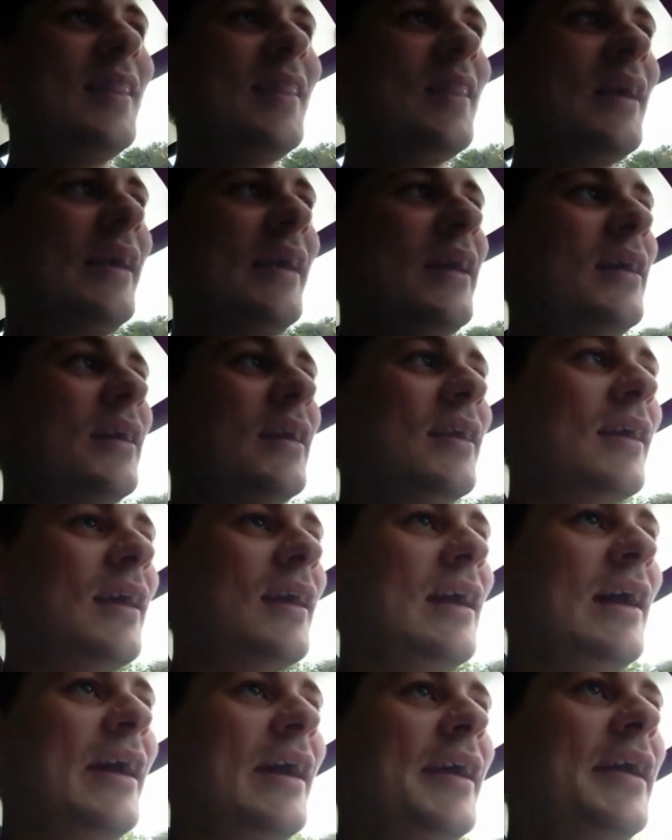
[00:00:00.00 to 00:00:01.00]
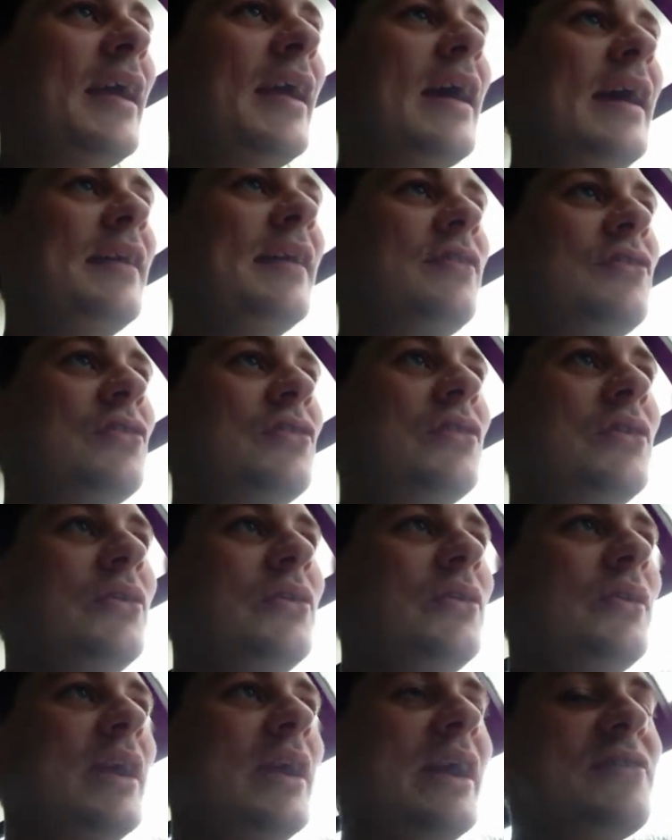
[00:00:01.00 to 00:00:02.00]
like I had
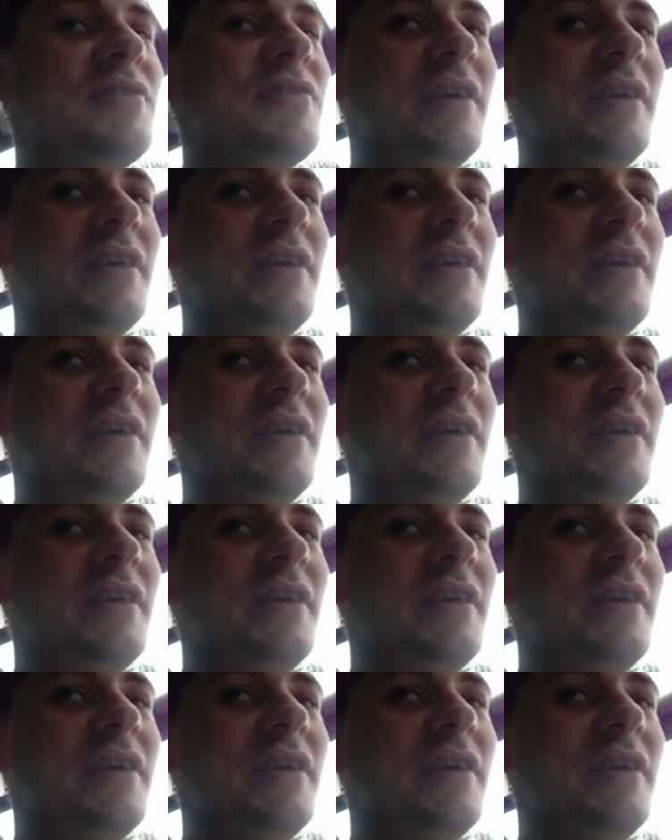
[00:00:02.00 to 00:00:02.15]
to get